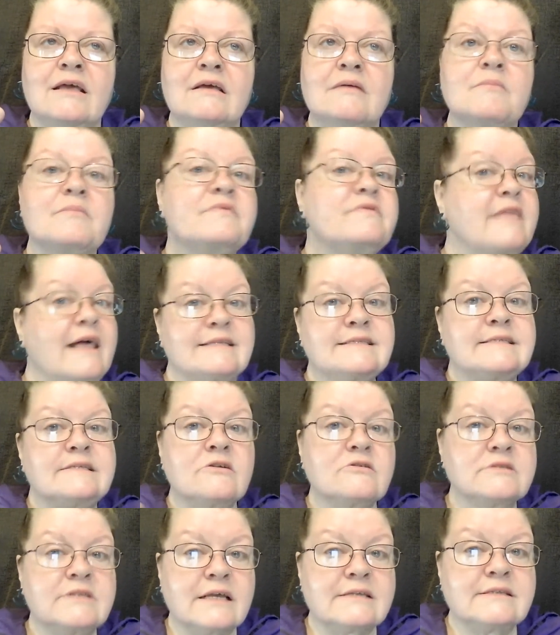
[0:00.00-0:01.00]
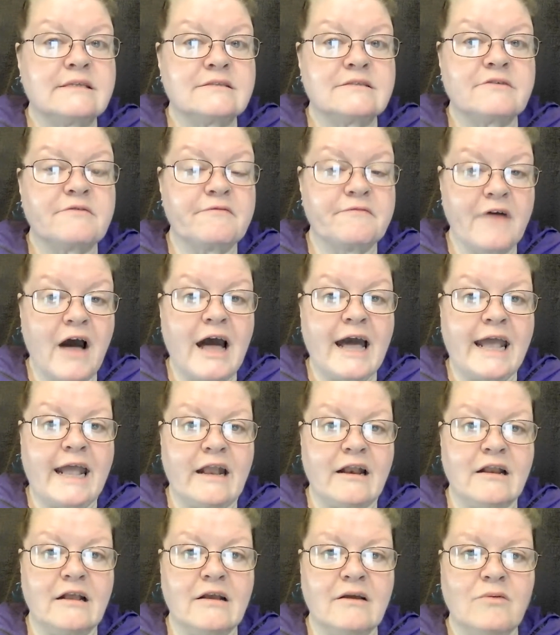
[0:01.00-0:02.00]
That still doesn't
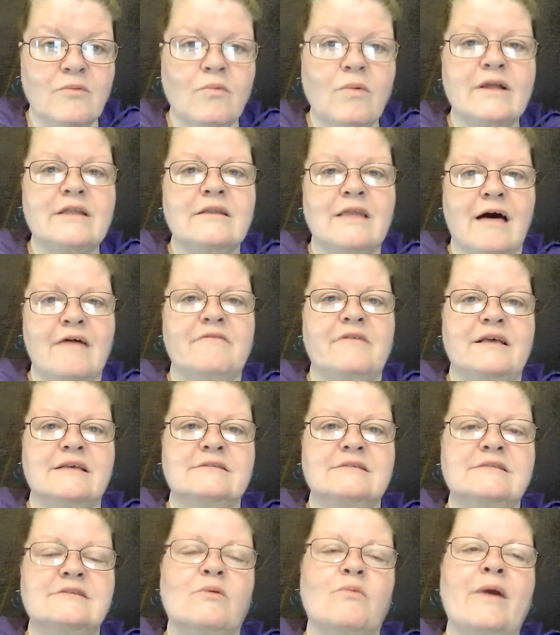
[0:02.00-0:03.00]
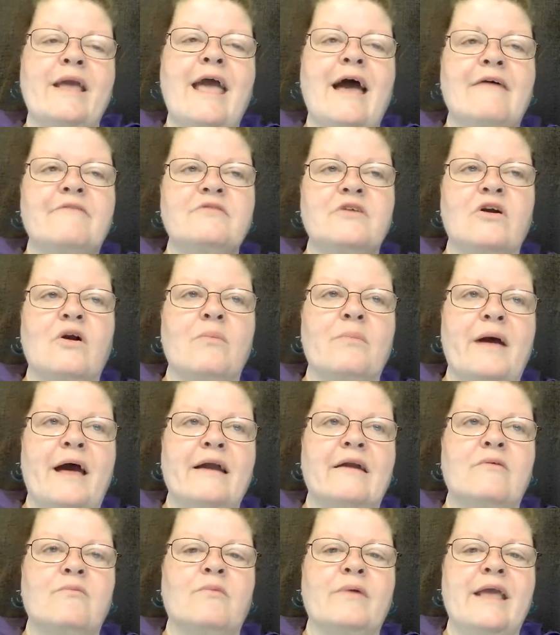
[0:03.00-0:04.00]
define what love is. So we have to go back,
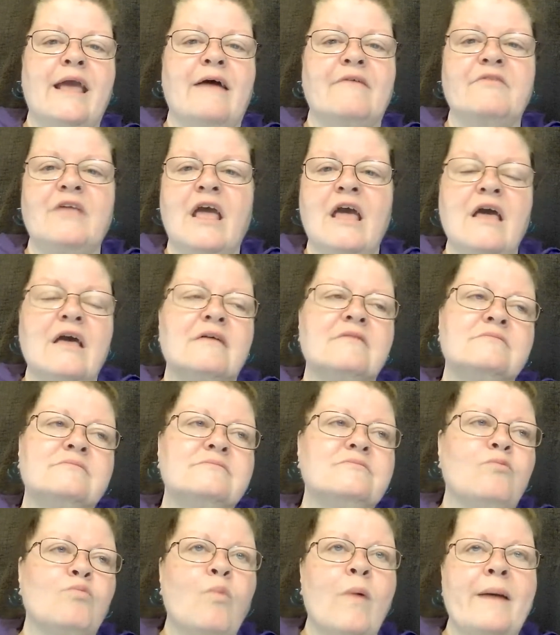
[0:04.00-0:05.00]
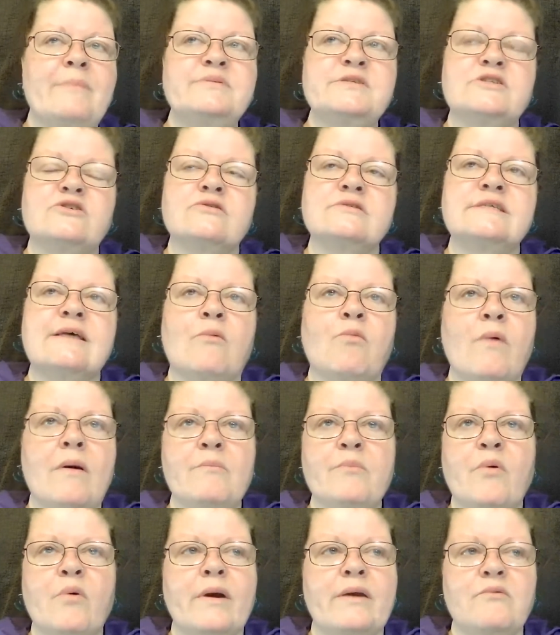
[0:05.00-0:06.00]
and Webster's at one
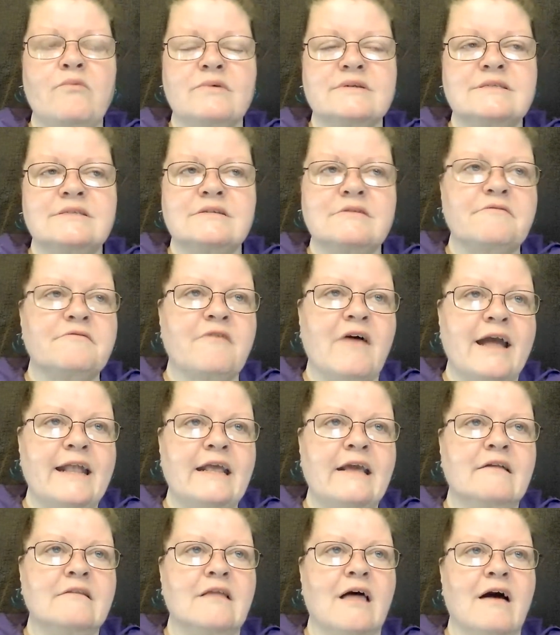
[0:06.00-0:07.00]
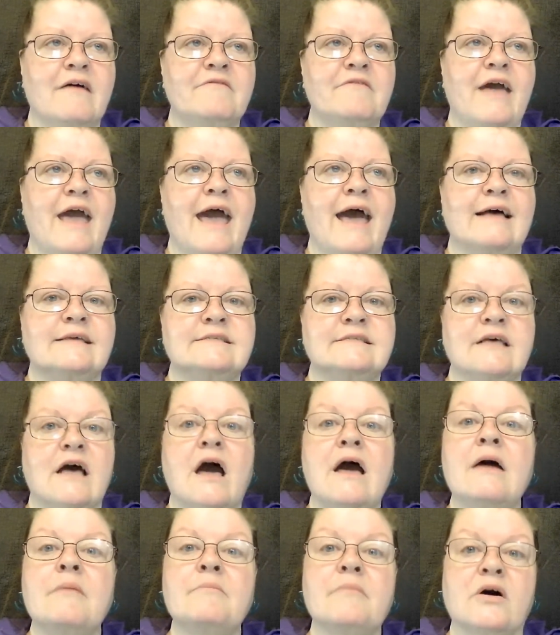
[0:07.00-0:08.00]
point was defining love as
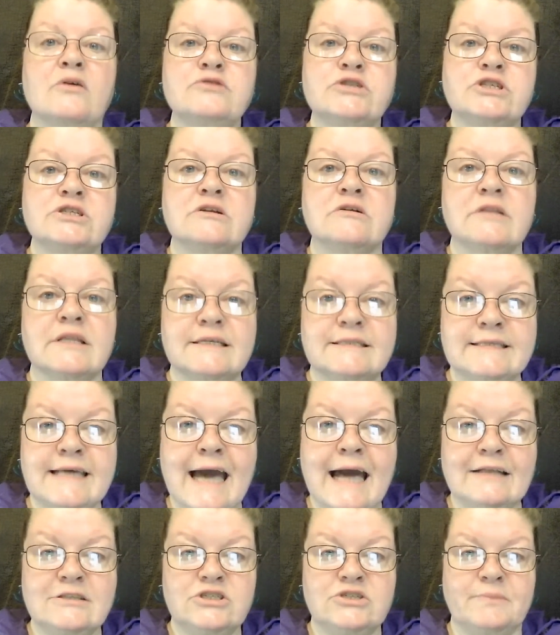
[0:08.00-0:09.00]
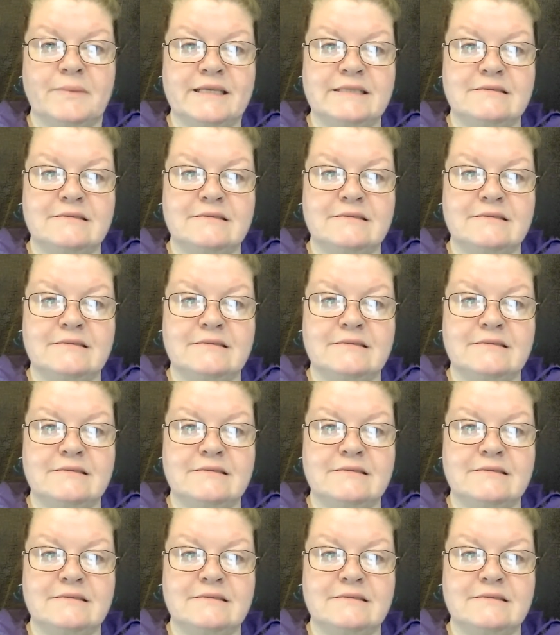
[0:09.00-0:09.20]
emotional attachment.